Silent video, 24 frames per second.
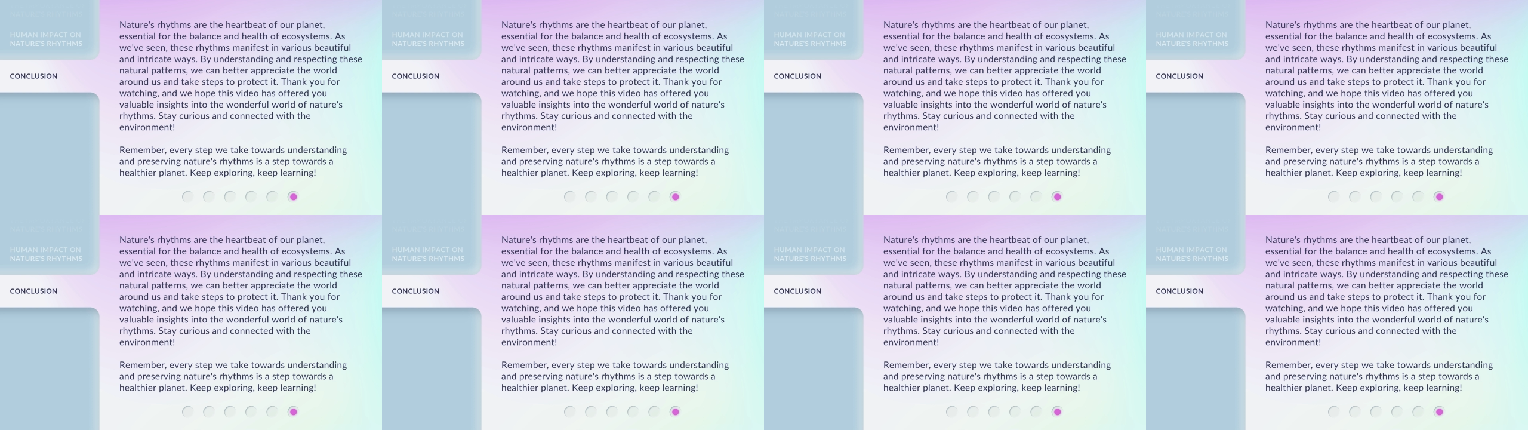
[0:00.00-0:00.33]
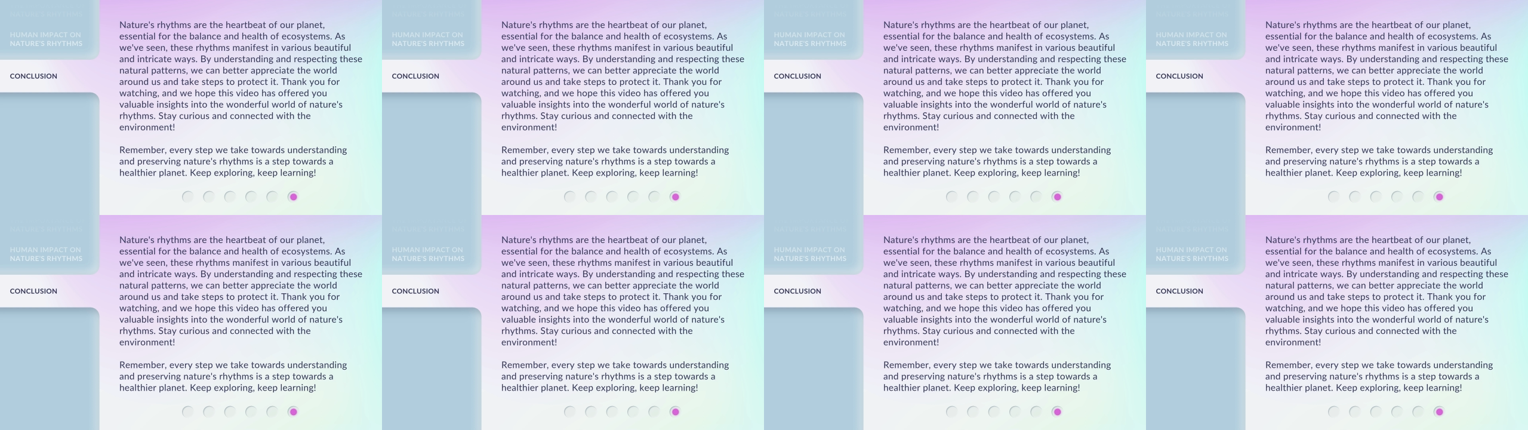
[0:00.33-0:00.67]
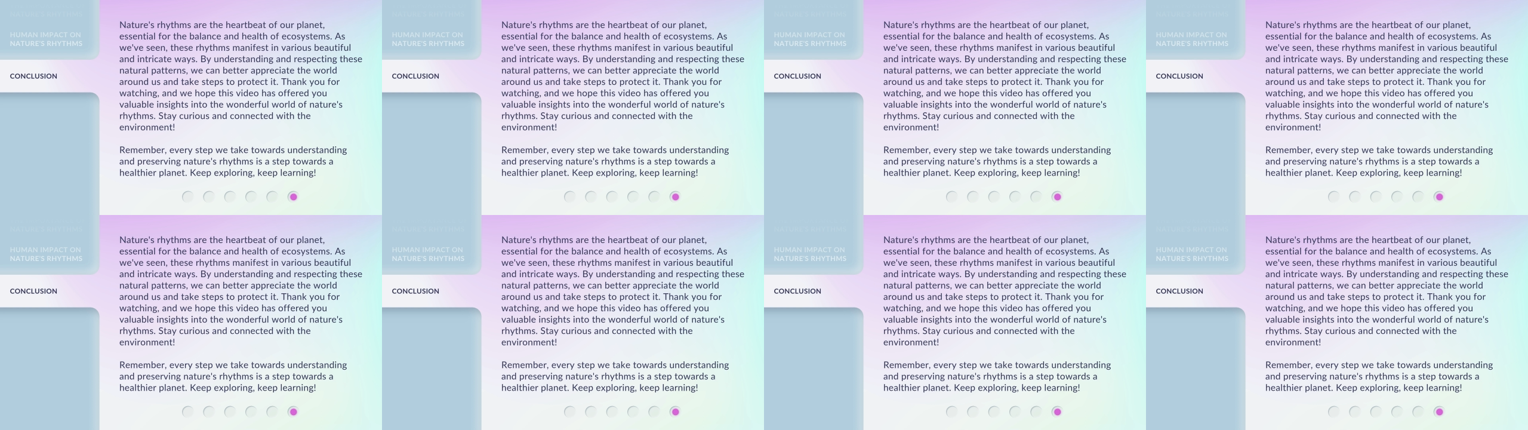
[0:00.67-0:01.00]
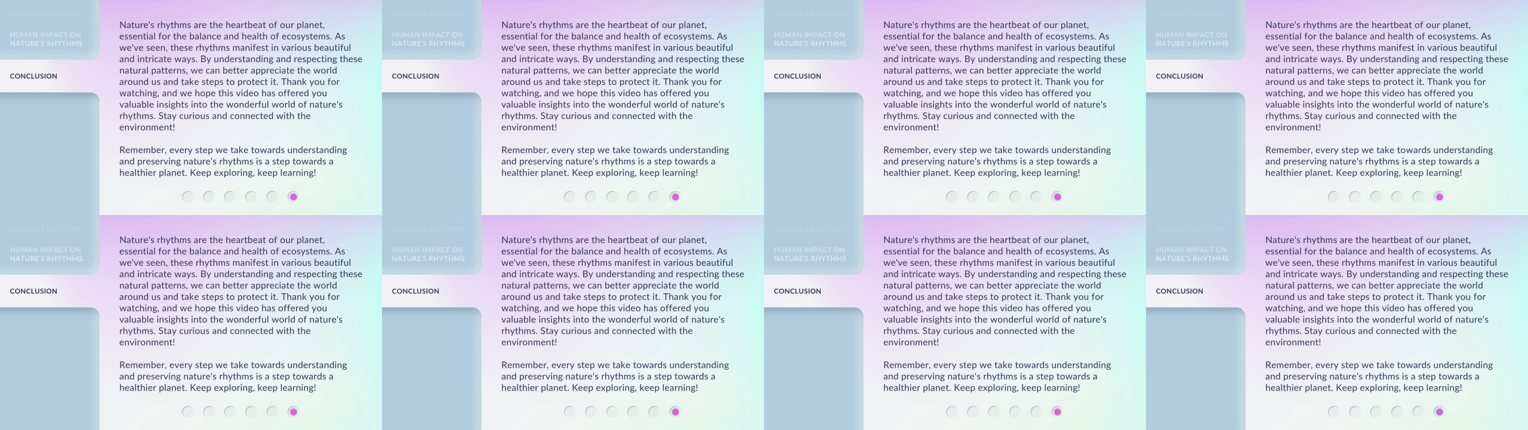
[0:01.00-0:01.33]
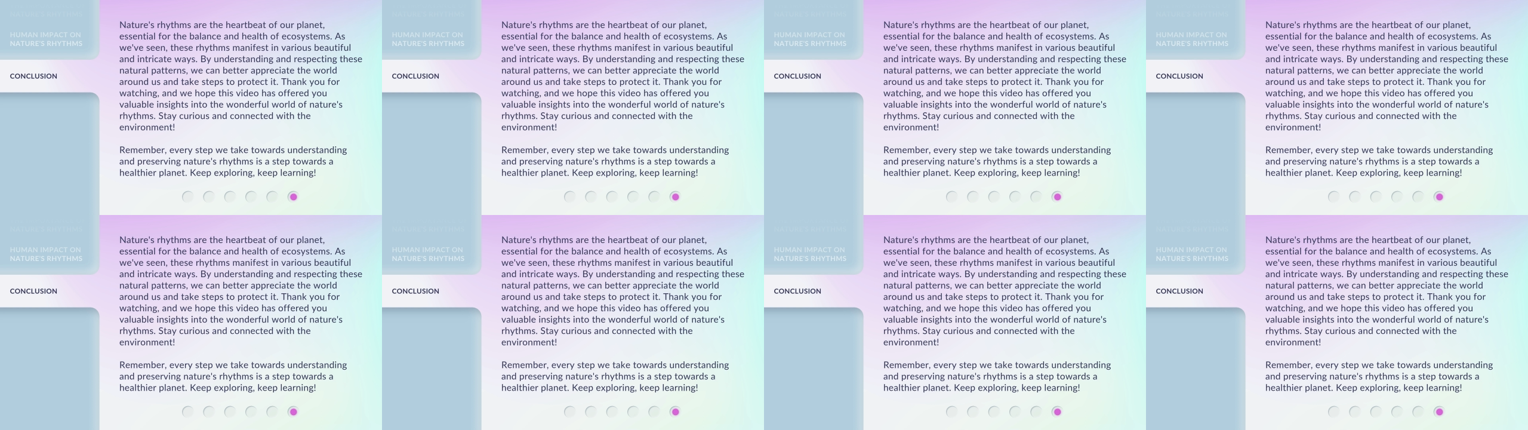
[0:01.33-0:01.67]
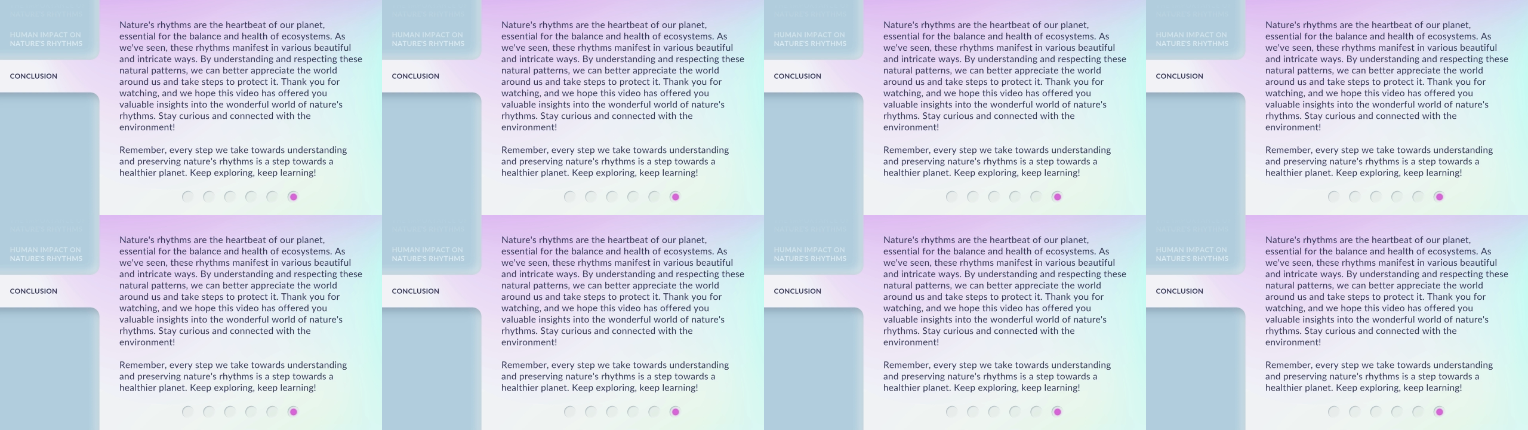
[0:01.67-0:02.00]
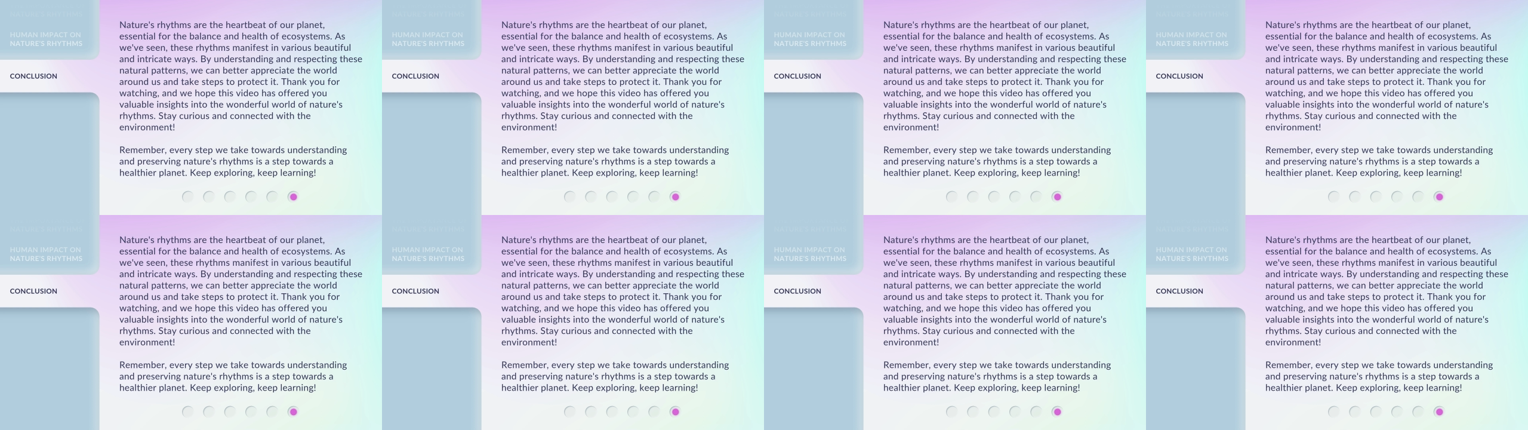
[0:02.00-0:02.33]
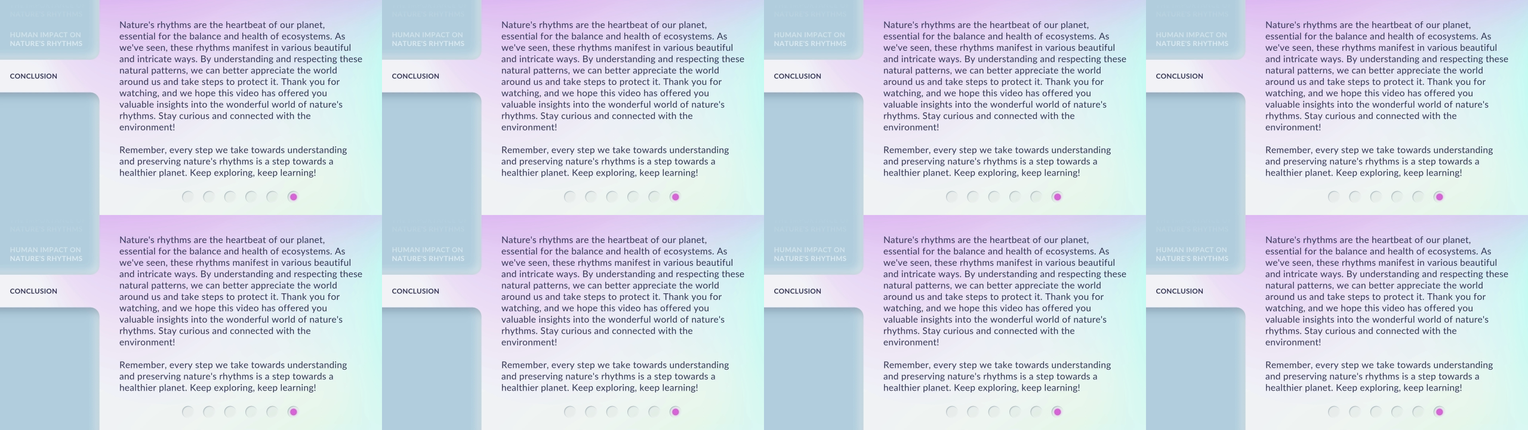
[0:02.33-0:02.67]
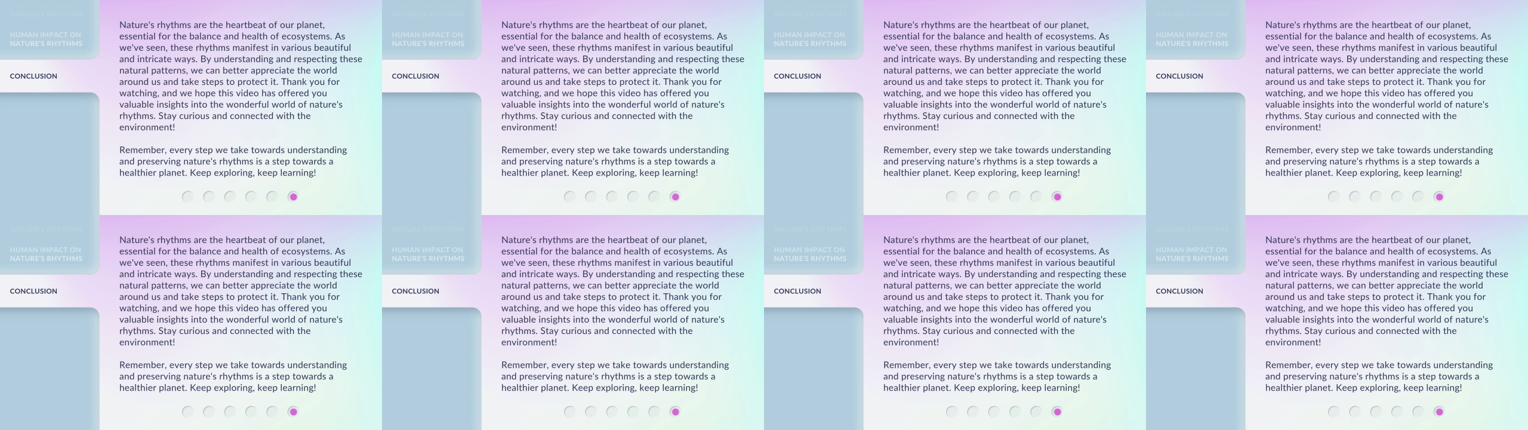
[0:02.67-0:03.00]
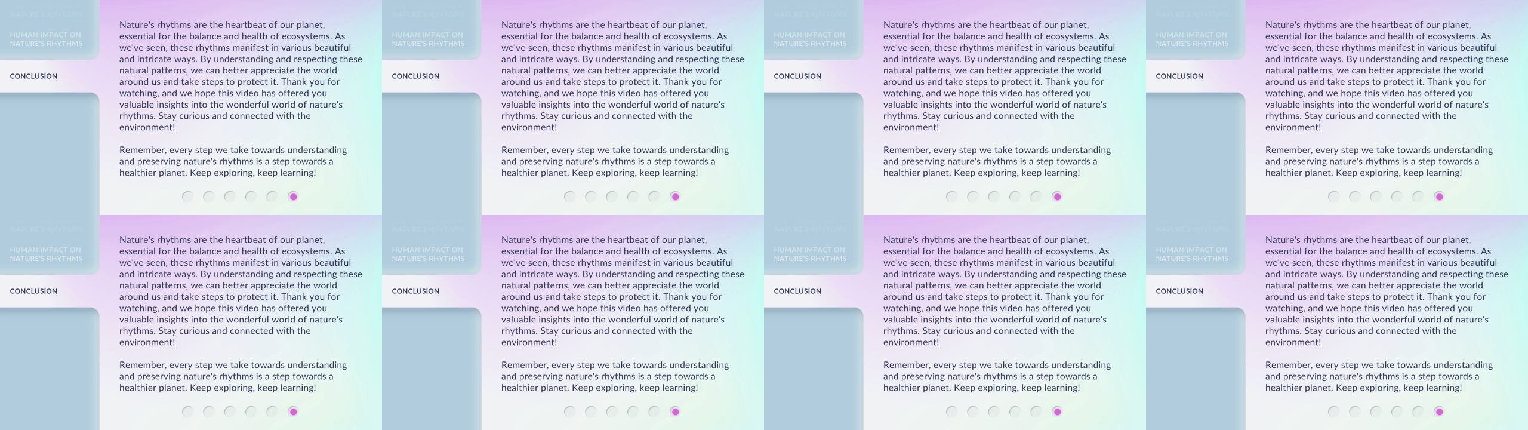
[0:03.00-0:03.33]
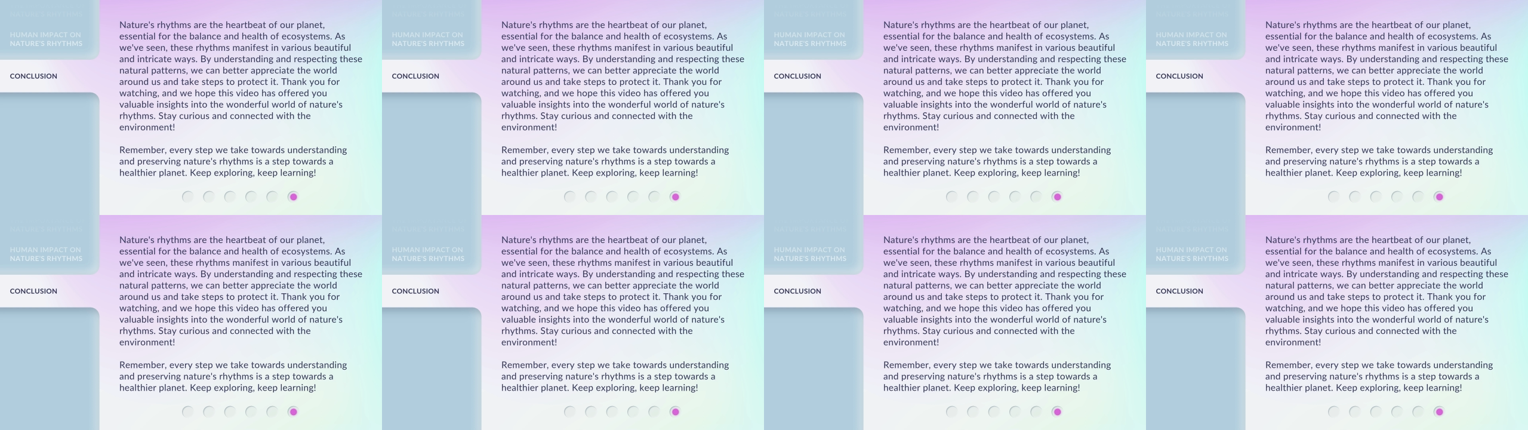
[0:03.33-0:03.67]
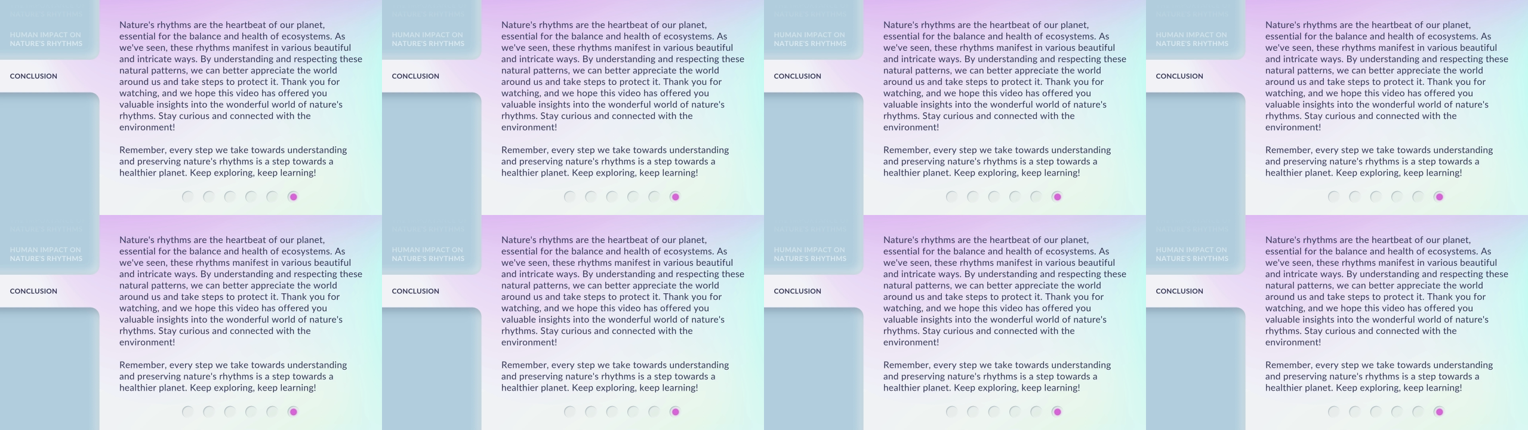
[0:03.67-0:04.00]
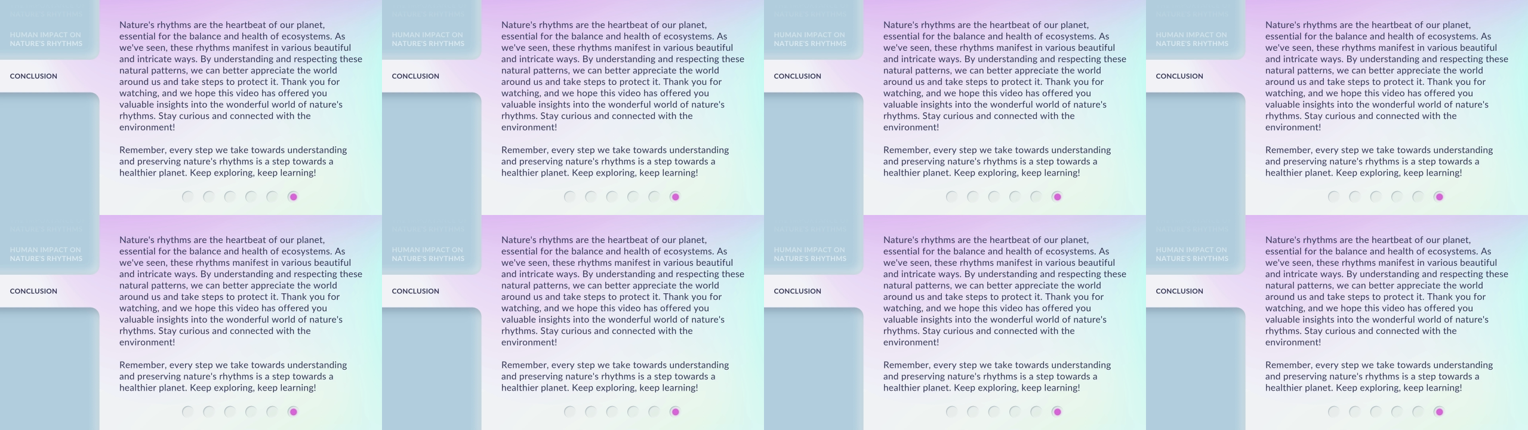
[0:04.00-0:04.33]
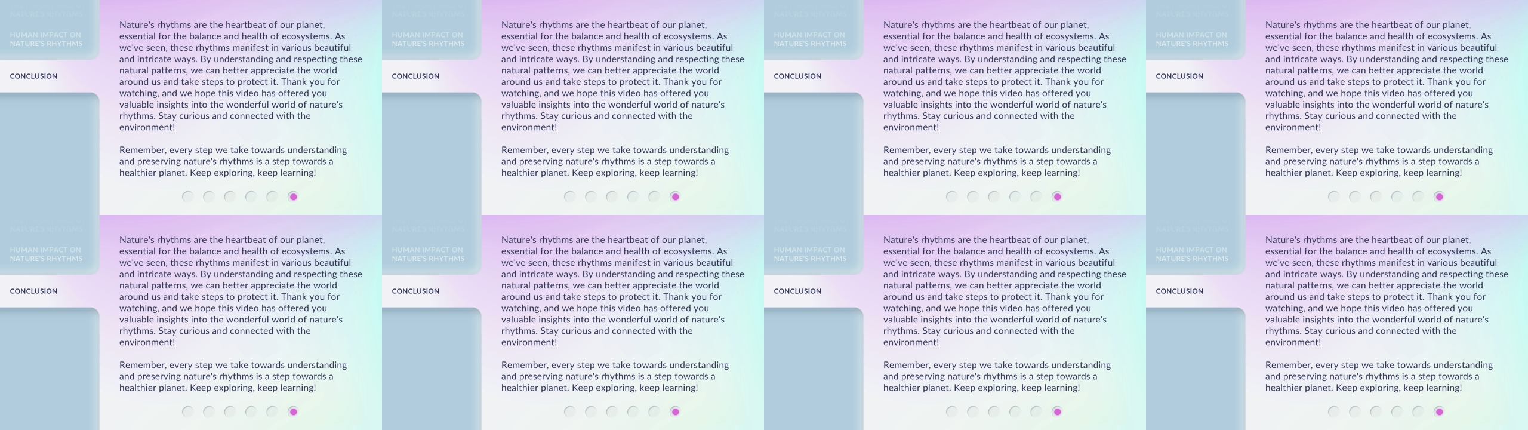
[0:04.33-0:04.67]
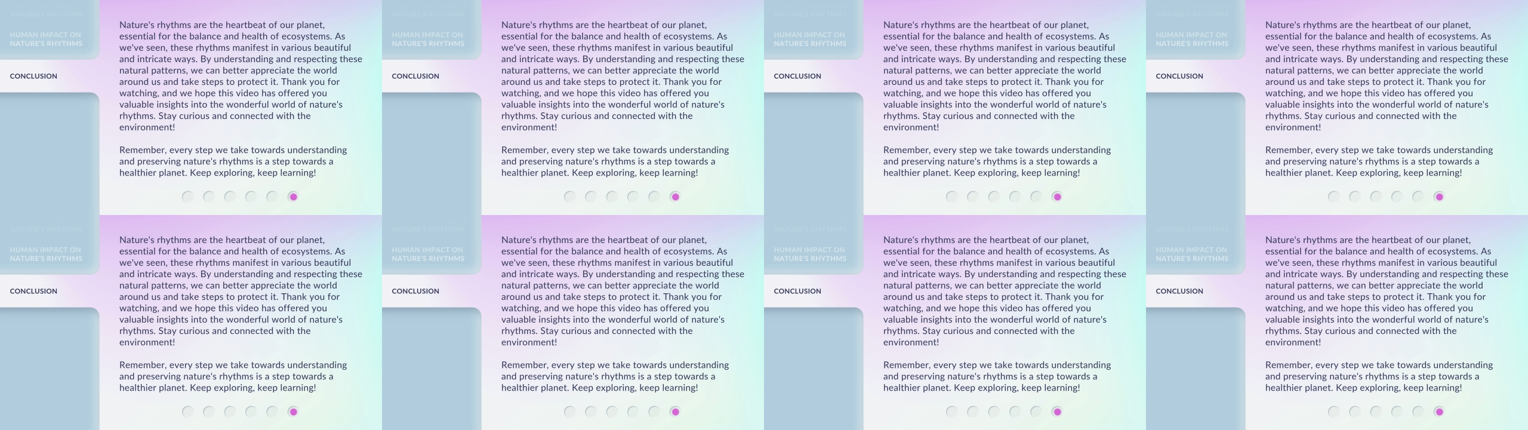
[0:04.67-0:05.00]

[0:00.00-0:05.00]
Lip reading: Nobody's mouth can be seen.